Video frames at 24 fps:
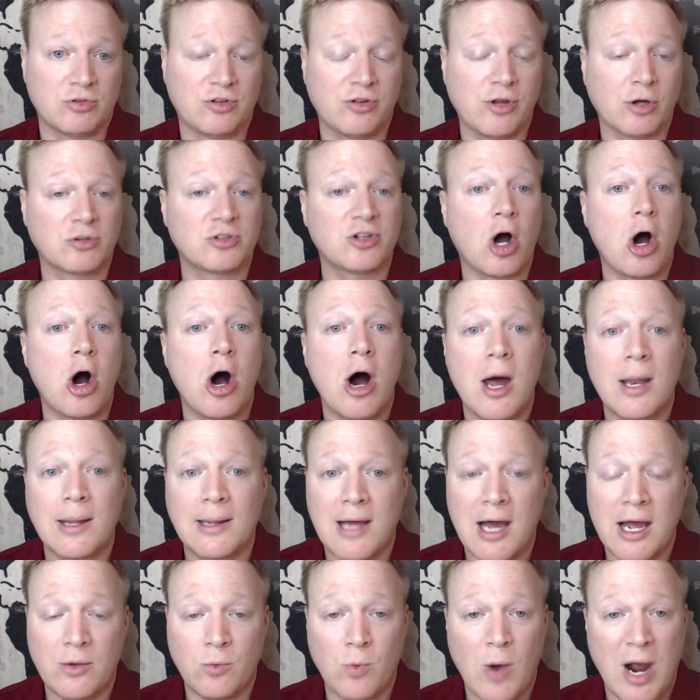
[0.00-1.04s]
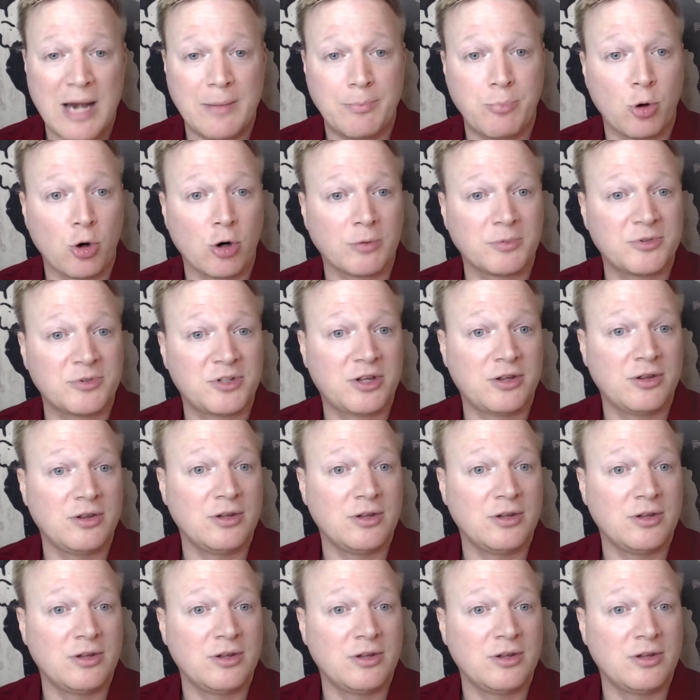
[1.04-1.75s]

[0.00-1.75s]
There's online whiteboards